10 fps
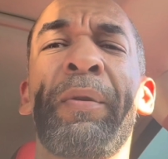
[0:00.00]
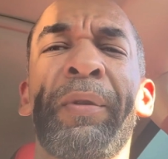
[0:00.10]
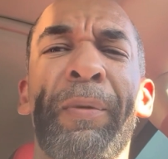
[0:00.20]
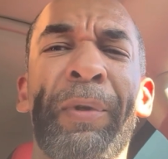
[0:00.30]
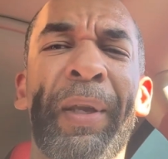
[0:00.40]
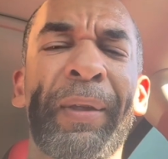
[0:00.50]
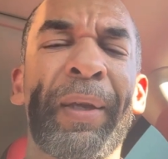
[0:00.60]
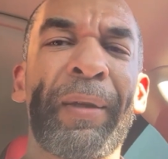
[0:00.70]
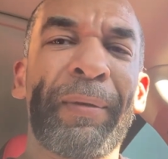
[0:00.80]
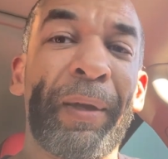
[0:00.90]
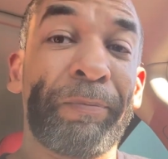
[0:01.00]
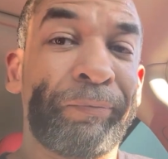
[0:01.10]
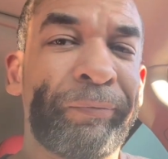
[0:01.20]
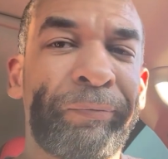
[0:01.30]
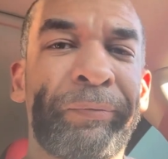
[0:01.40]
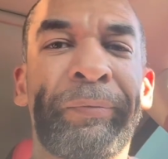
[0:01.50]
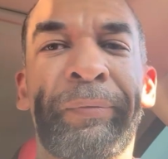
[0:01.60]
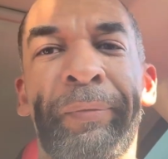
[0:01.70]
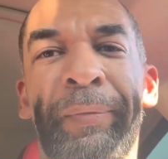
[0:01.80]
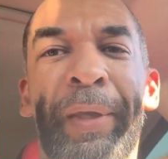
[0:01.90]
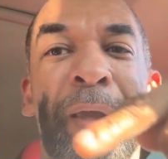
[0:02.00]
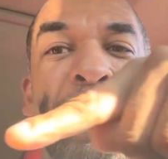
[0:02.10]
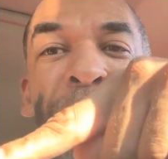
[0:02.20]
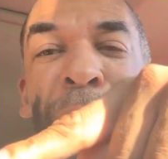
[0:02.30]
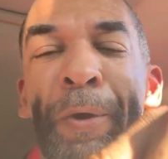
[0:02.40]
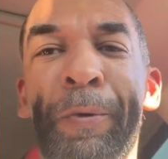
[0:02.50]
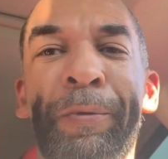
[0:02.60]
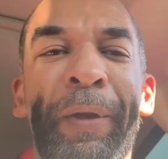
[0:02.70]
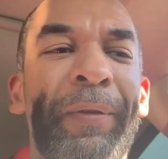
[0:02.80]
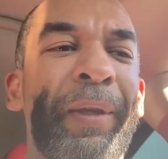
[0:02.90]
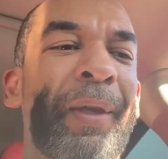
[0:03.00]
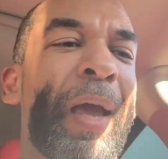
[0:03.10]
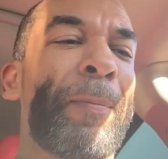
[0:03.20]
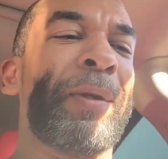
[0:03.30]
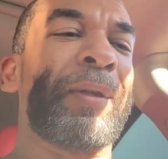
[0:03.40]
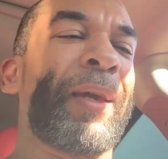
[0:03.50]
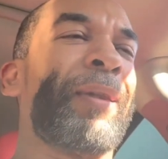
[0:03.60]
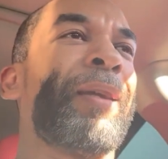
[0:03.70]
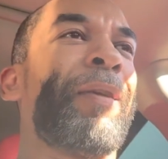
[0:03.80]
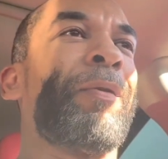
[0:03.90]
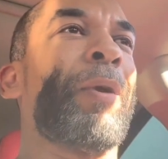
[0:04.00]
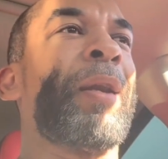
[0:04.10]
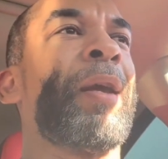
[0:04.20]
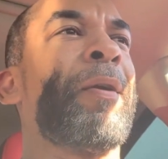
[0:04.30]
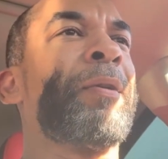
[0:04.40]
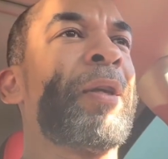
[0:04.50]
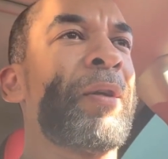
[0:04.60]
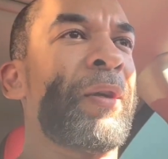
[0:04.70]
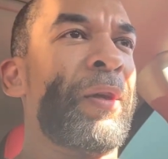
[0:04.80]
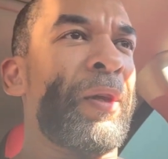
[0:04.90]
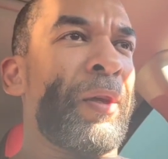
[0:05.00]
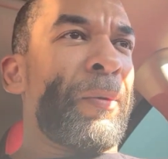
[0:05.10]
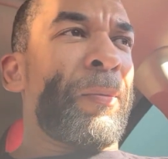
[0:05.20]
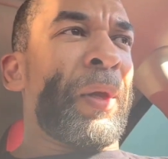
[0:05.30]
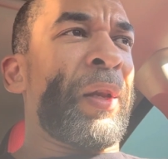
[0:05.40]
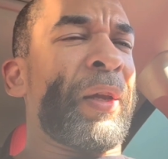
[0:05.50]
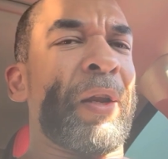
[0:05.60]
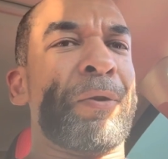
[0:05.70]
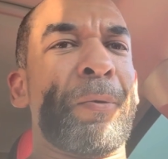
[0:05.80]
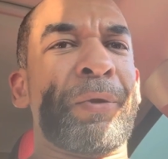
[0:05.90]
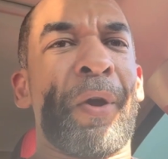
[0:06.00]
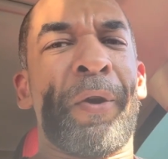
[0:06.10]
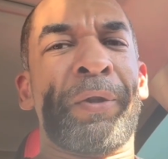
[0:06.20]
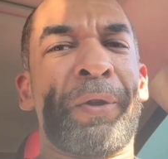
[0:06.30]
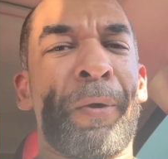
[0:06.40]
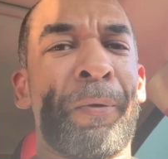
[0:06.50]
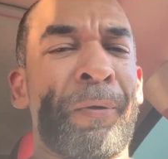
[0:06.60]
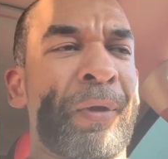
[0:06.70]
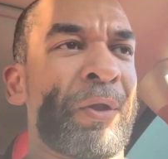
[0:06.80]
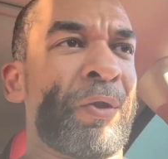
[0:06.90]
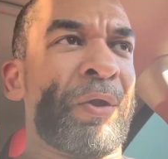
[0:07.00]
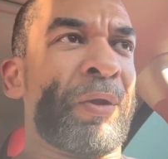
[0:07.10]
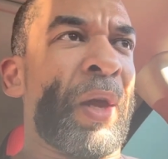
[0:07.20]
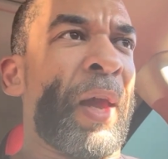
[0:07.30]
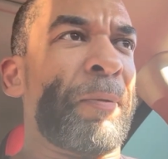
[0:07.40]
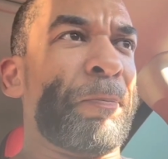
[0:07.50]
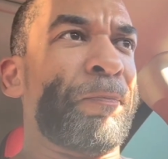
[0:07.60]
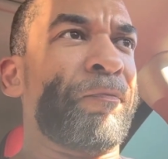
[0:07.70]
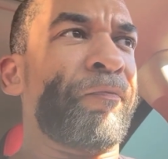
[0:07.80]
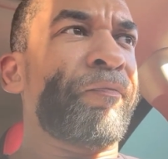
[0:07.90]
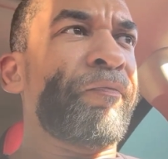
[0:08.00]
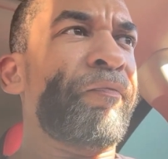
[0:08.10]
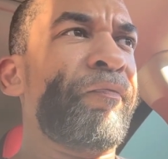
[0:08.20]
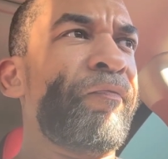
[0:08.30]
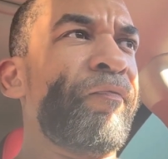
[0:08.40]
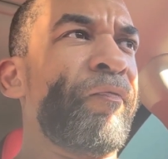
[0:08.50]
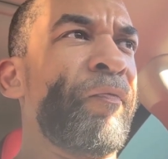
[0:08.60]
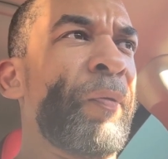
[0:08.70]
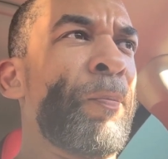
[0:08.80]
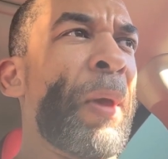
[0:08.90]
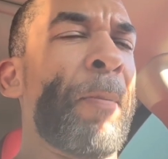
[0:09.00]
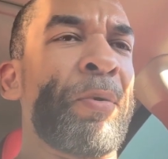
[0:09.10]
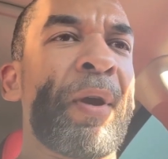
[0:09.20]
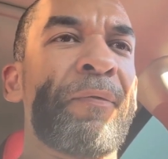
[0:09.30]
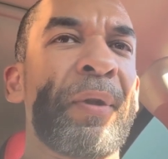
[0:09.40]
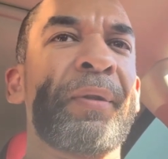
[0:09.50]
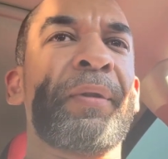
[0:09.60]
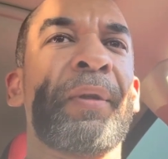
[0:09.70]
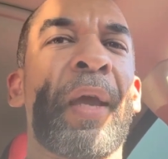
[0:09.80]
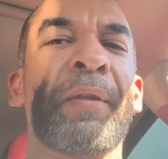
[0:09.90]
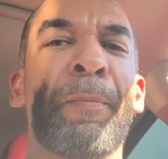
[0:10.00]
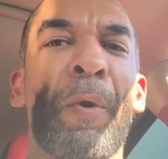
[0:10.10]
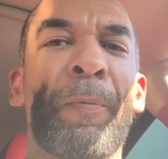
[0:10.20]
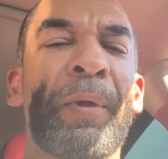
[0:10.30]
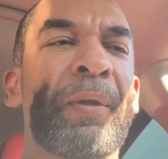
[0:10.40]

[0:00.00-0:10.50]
or something like that. If you know, leave it in the comments. I can't think of it right now. But looking at those cars, you know, this is just not my preference at the moment.